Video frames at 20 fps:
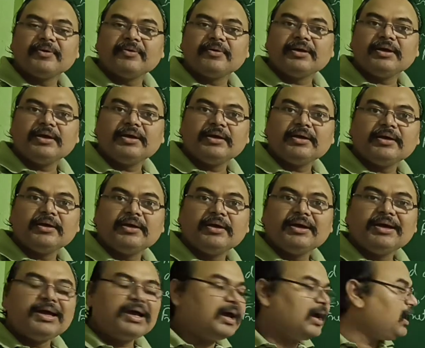Okay,
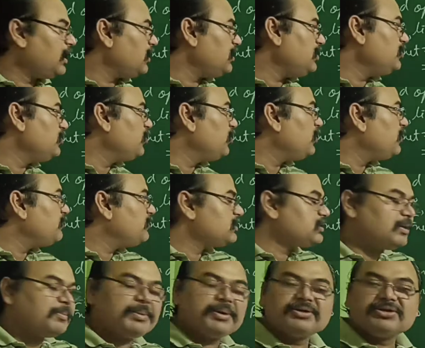and you know, if the
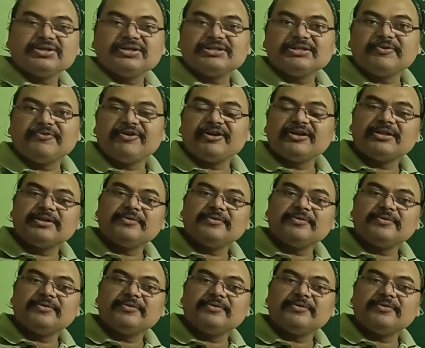separation is different,